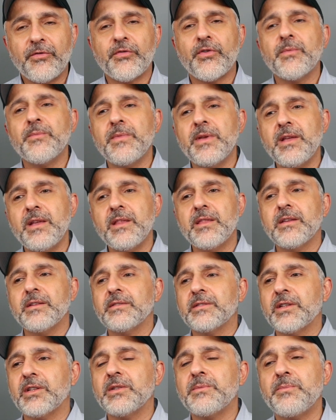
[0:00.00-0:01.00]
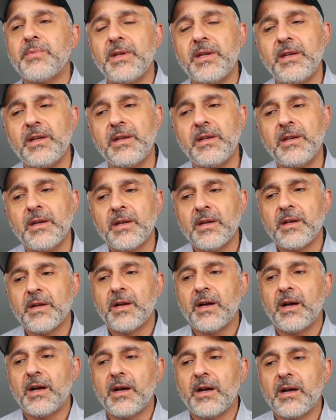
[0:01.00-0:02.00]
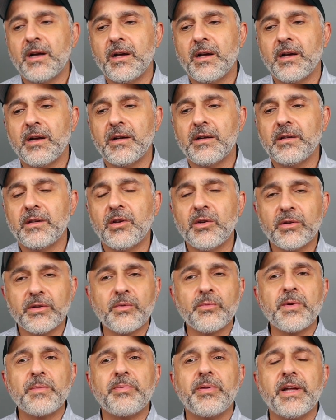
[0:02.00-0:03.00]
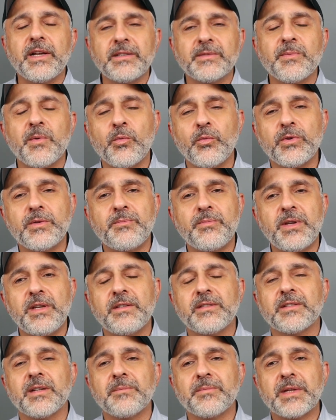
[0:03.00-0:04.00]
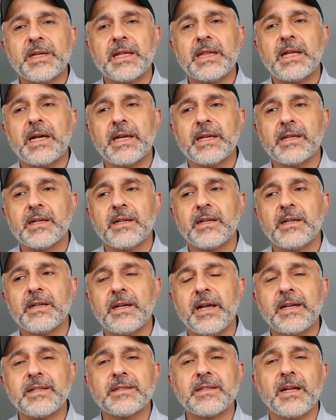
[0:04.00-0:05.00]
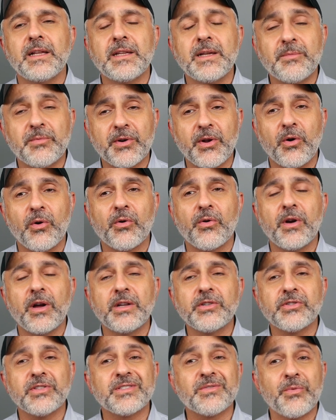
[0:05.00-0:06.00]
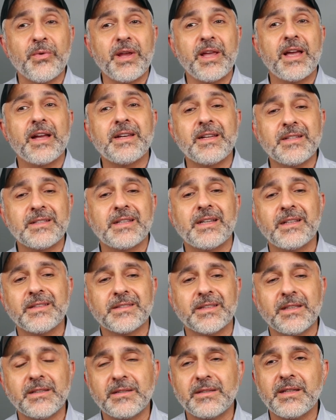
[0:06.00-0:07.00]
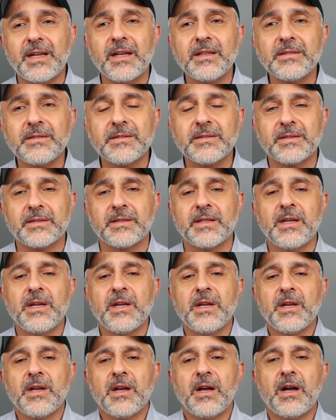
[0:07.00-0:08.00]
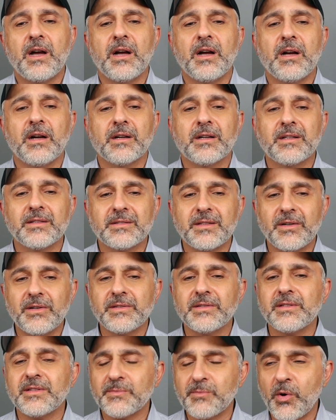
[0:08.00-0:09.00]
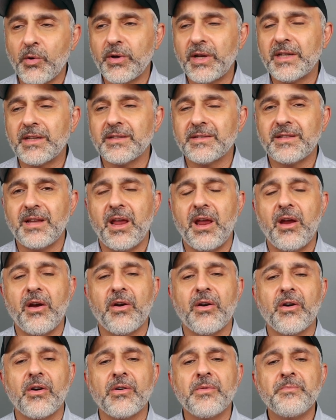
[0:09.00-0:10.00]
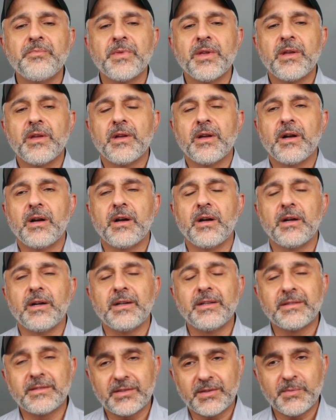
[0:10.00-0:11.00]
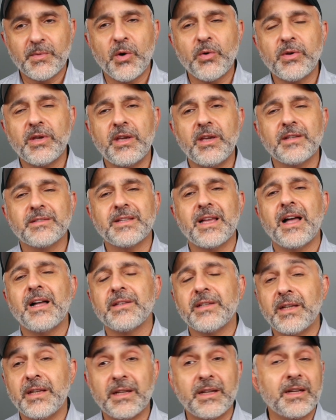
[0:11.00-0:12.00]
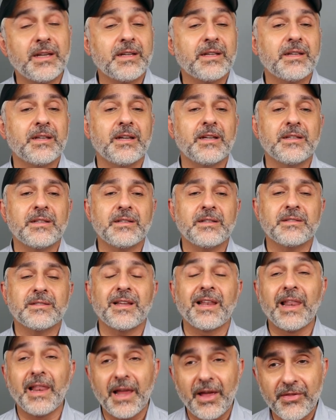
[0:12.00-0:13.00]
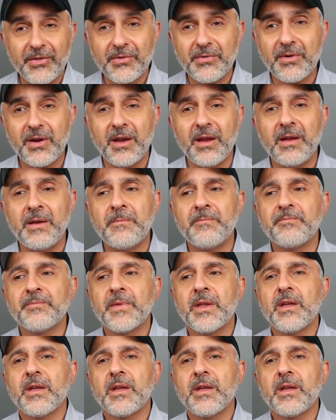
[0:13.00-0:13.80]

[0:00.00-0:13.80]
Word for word: for me, this could be uh, you know, the replacement would be something like uh, Orange's Rien Intense Incense, because uh, there is a smokiness here. Uh, it's smoky, it's aldehydic, and it's leathery.